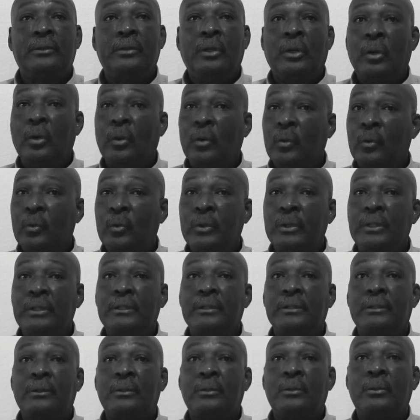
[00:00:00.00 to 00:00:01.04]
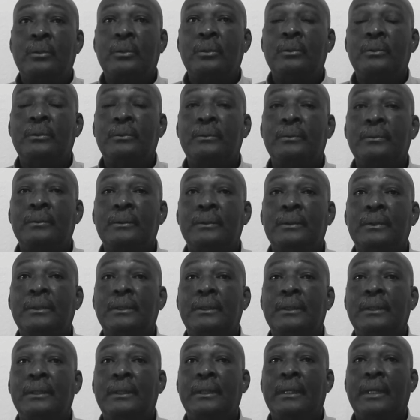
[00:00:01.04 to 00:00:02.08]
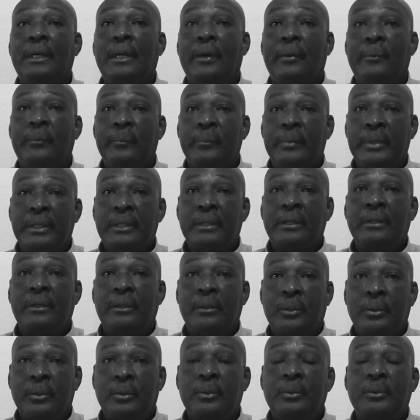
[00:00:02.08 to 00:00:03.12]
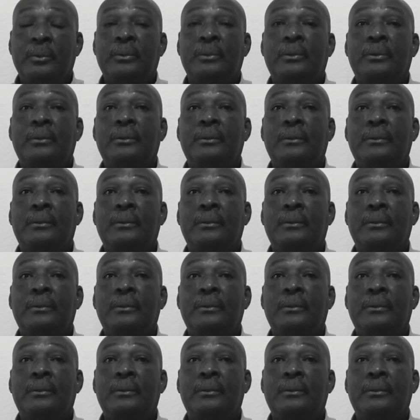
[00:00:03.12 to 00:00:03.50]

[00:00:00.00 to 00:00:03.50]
don't quit school, be good,